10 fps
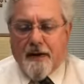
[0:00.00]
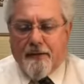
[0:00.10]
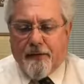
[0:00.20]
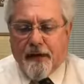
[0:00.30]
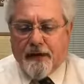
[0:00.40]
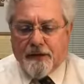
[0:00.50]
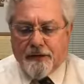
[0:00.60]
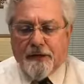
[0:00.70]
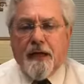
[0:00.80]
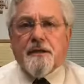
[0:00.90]
And then
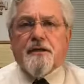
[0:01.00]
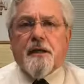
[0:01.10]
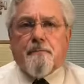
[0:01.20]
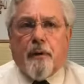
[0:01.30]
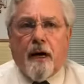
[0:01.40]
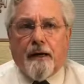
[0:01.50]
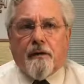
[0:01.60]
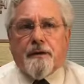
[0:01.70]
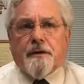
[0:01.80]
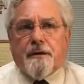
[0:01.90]
it says that
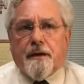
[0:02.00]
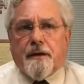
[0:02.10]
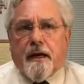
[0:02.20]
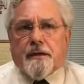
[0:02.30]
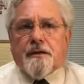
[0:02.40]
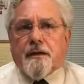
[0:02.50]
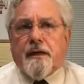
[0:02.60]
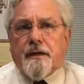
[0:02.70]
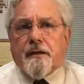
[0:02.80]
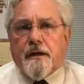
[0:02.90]
Pilate, and the
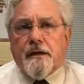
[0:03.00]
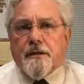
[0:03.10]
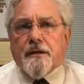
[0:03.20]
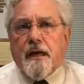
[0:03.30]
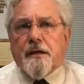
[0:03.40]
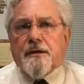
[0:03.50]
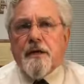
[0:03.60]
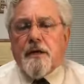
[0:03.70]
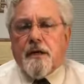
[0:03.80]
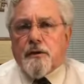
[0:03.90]
next thing that he
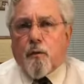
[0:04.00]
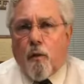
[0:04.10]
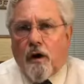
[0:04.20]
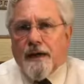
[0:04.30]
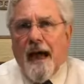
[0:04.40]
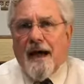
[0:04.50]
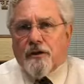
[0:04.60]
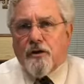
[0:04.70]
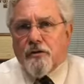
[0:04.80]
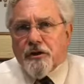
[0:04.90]
says is, What
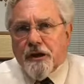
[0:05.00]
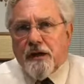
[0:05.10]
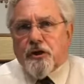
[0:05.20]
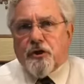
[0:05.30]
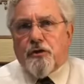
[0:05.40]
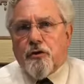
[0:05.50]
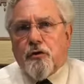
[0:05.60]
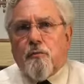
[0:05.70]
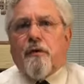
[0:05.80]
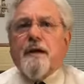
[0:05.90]

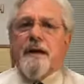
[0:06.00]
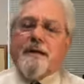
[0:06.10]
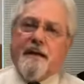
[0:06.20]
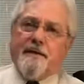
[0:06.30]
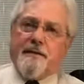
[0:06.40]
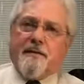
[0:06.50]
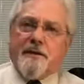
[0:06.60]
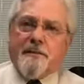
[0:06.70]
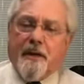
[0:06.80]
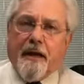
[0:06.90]
accusation do you bring
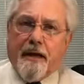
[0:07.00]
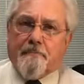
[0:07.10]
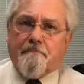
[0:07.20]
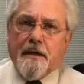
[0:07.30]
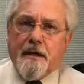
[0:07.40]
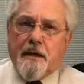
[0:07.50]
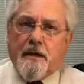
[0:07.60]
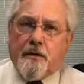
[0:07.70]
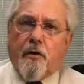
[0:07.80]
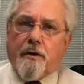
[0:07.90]
against this man?
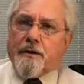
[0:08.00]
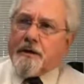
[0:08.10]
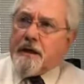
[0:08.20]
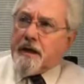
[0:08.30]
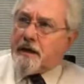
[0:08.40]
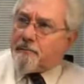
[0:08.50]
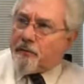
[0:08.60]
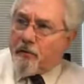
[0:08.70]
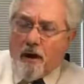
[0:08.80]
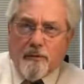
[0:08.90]
Notice
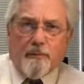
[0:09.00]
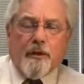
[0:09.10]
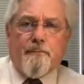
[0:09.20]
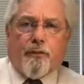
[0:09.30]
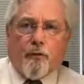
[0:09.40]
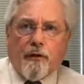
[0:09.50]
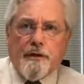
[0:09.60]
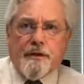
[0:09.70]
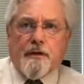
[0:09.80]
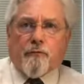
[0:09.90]
he's probably
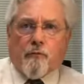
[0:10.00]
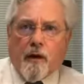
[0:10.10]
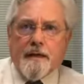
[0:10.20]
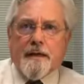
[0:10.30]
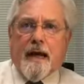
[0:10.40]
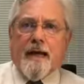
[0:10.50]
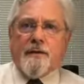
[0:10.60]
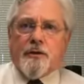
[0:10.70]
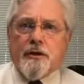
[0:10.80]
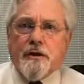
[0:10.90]
pointing right
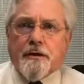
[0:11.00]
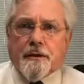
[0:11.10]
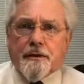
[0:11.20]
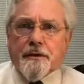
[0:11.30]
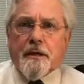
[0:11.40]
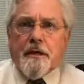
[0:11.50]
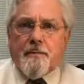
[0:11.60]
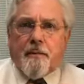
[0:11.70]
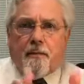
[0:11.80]
at Jesus.